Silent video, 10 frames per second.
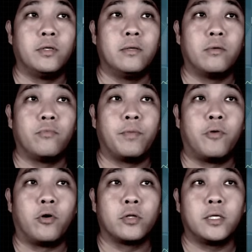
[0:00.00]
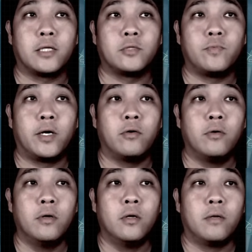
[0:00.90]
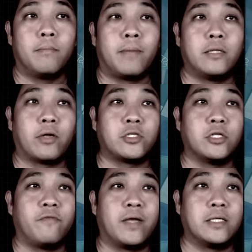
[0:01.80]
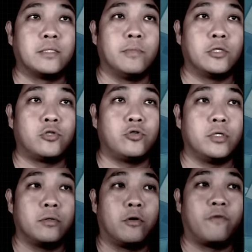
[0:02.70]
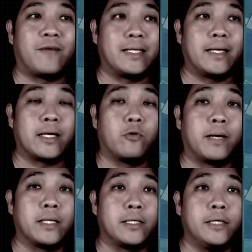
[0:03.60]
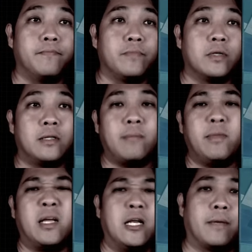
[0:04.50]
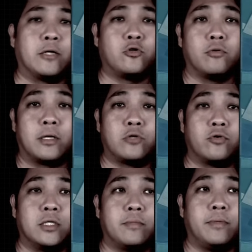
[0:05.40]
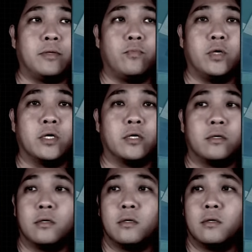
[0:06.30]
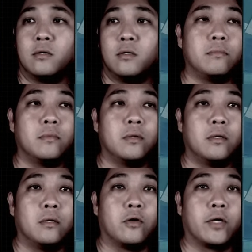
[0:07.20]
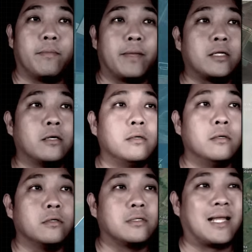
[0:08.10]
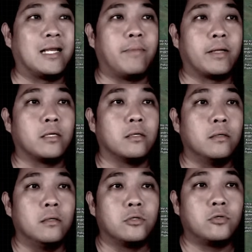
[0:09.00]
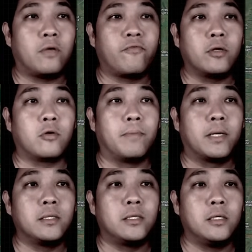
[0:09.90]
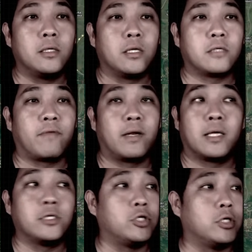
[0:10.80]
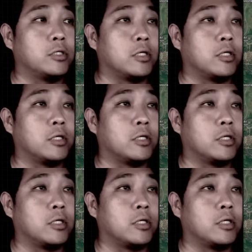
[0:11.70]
reported as well by the Russian Defense Ministry of fighting at Kopanki. Let me clear my throat. My throat is a bit weird. Okay, better, slightly better. So after Kopanki, the next front line change